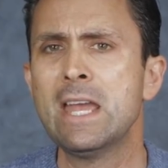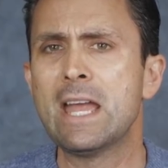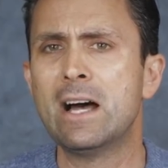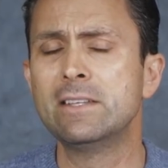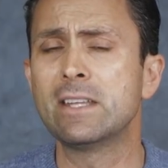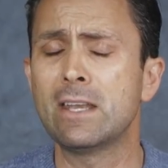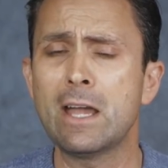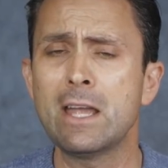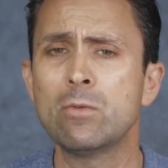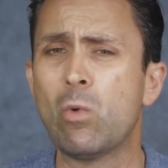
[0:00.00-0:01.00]
And
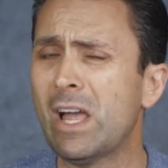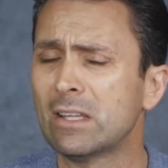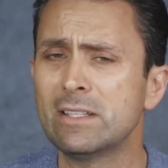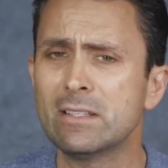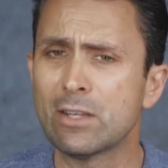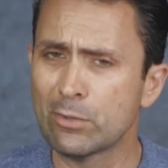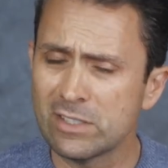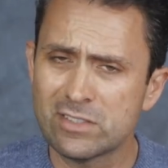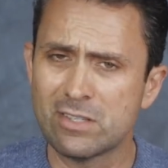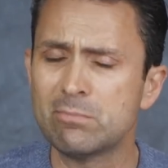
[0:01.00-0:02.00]
while there
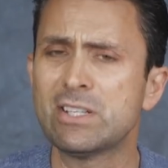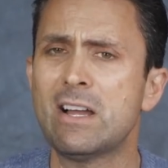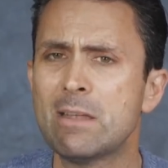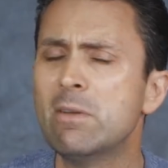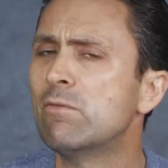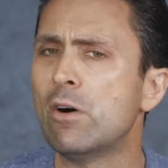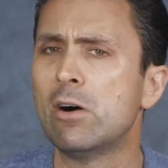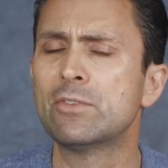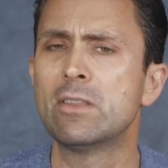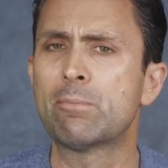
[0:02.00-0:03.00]
is some time
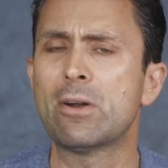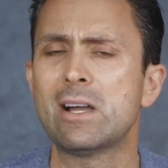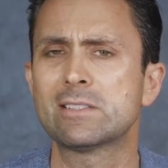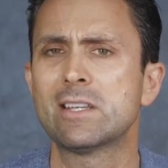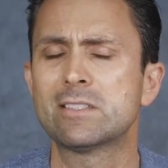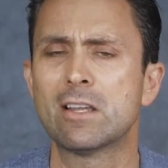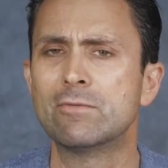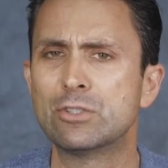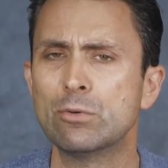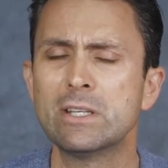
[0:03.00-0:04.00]
involved in the process
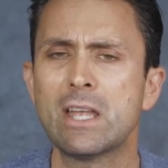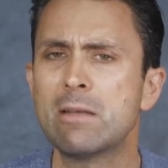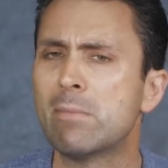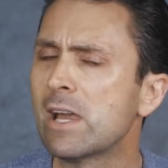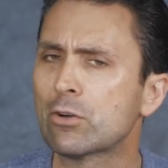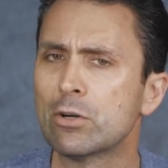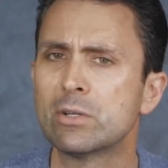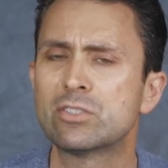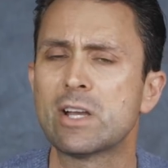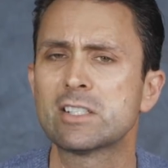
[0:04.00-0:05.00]
of doing a micro
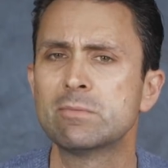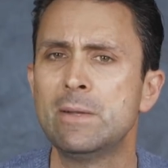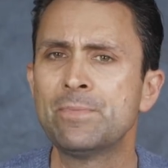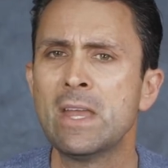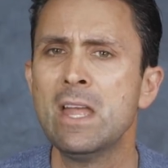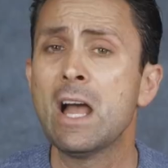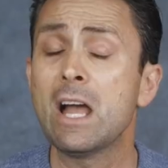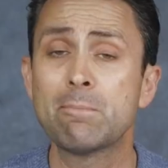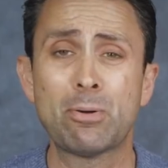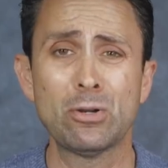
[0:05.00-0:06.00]
adjustment,
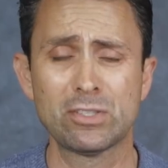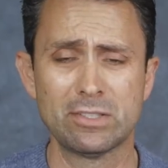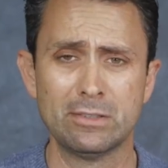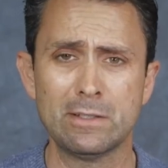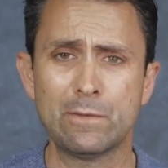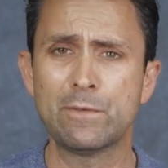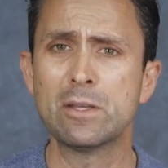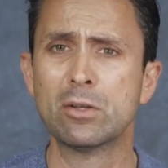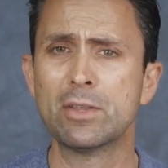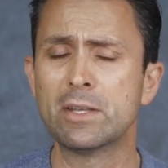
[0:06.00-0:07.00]
I personally
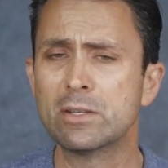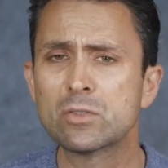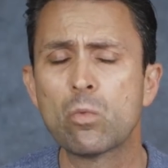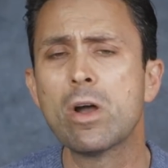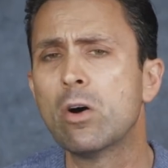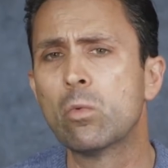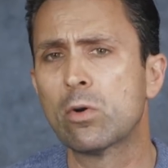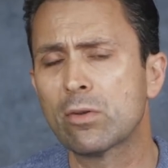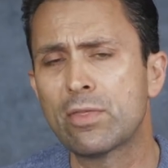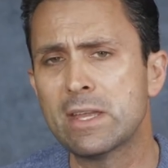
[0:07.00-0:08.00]
feel that it is well
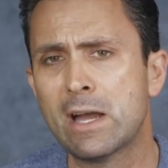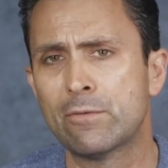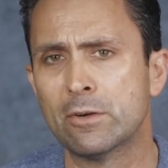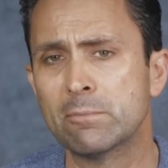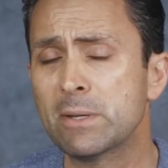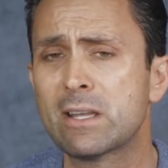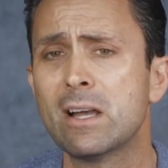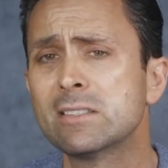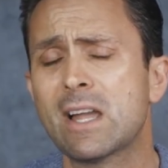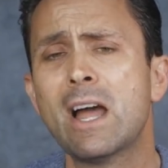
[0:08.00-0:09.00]
worth the effort
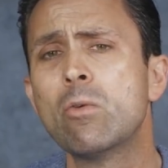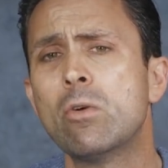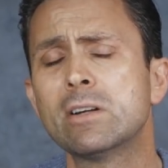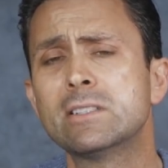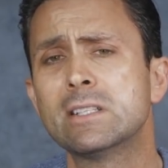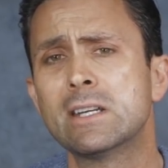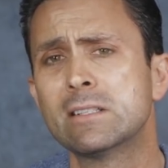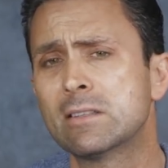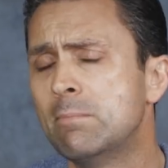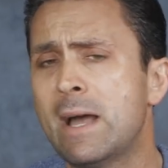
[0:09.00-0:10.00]
because I want to
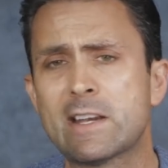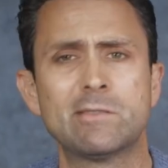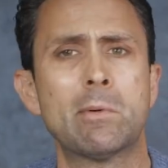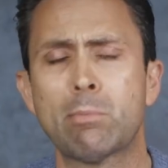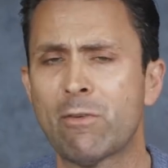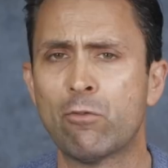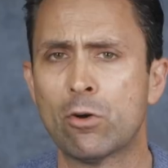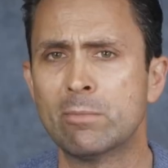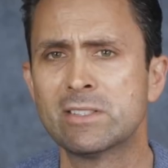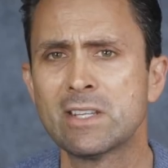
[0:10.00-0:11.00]
get the maximum
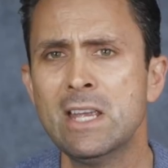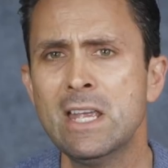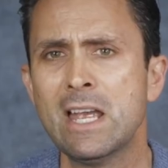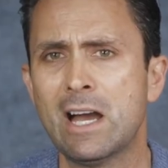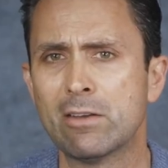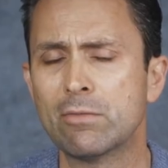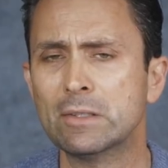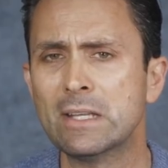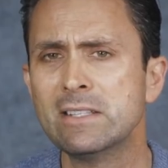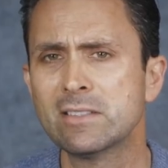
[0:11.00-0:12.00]
performance out of the
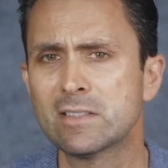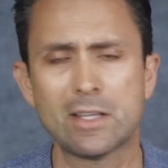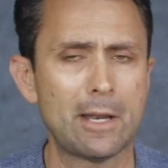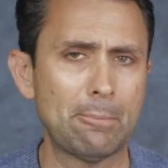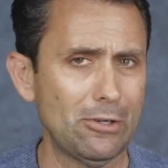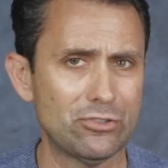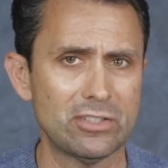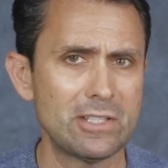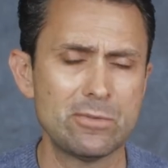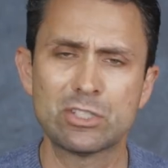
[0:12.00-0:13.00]
lenses that I
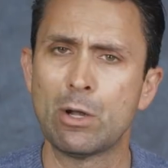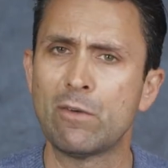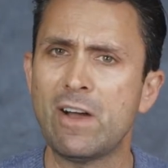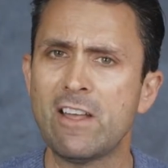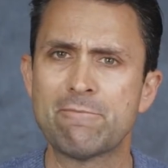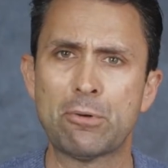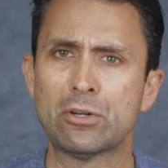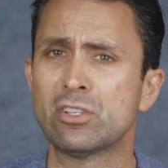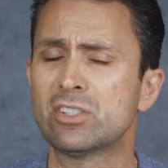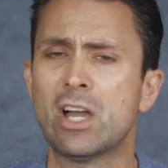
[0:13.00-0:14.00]
purchase. And so if I have
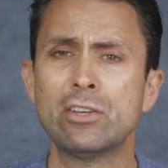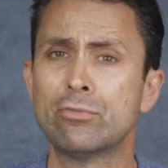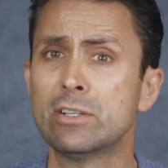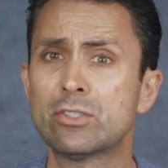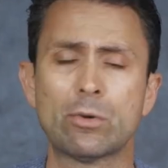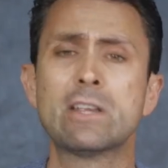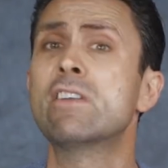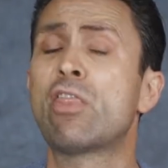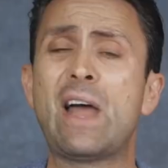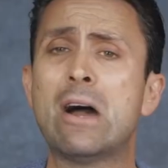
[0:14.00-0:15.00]
purchased hundreds or
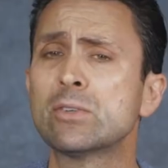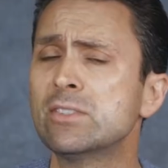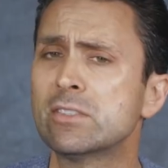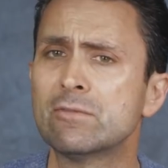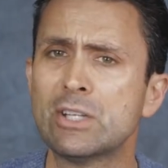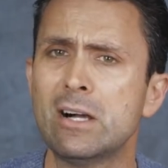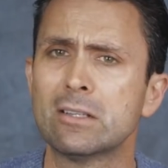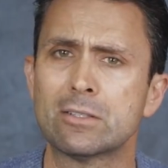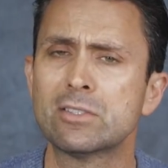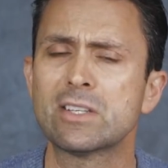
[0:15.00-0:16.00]
even thousands of
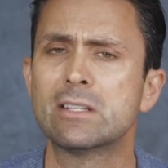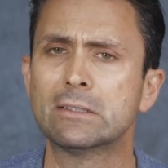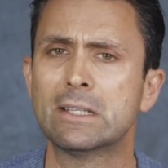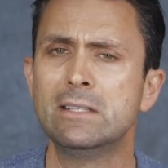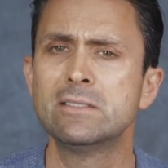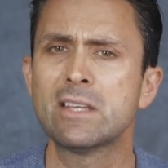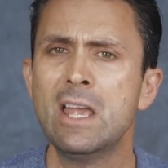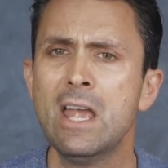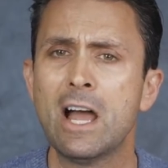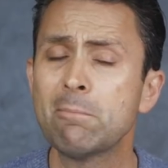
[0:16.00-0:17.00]
dollars in a lens,
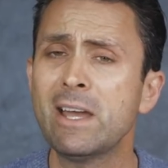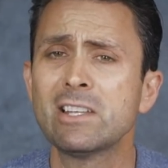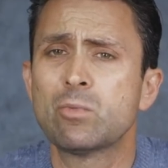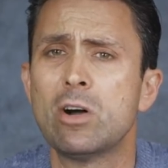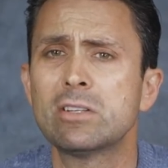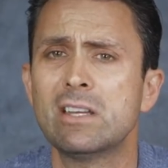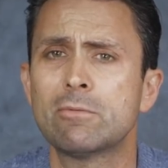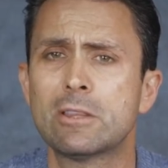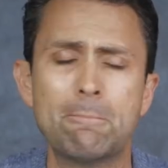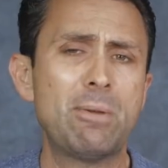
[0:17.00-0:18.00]
I might as well
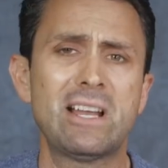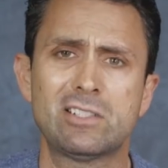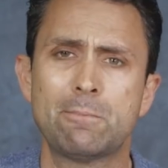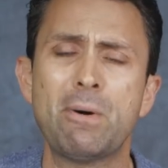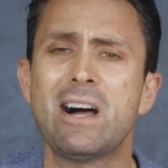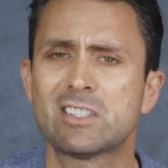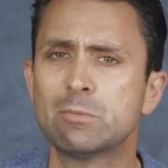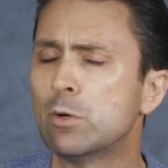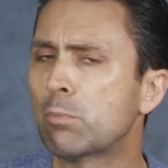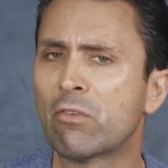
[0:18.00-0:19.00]
get the best
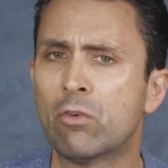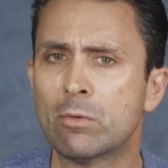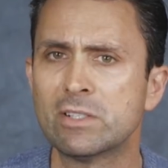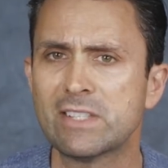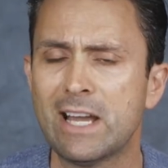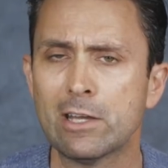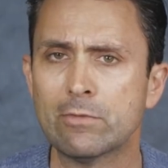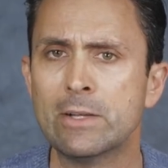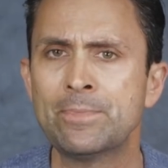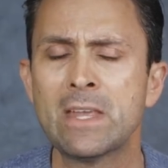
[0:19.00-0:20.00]
possible performance out
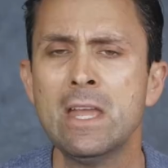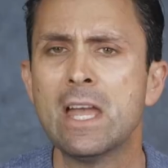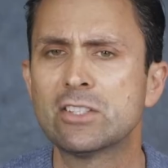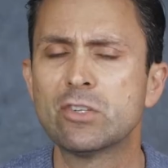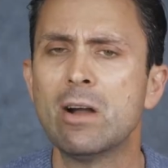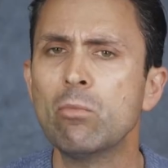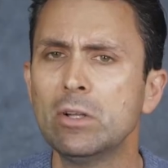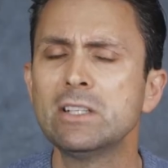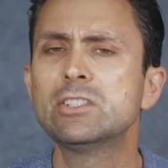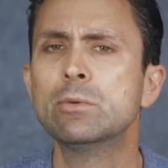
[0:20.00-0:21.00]
of it. And so I'm
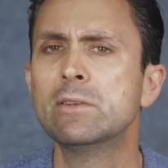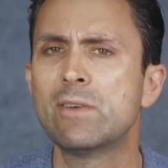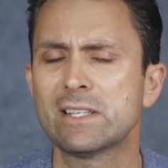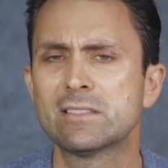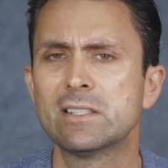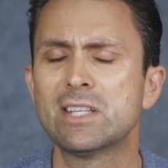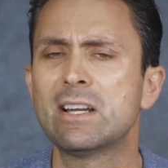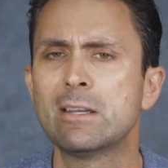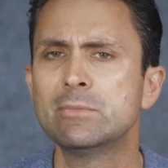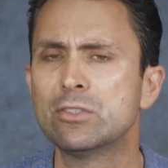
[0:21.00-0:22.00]
willing to invest the
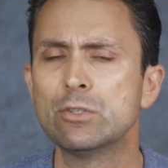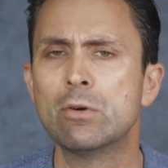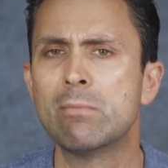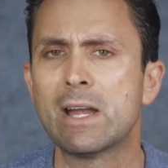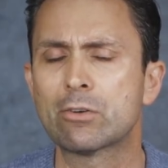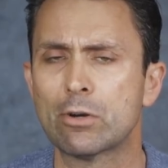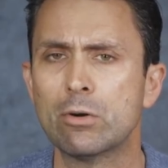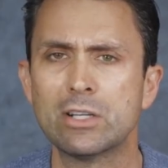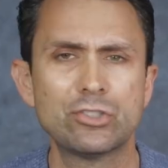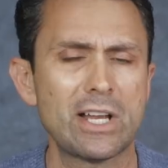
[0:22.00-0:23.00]
time to do a
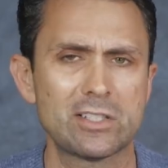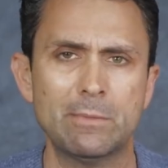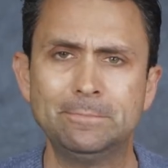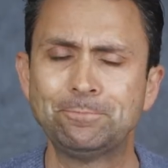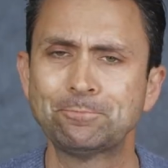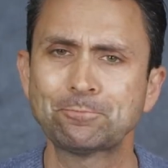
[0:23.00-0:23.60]
micro adjustment.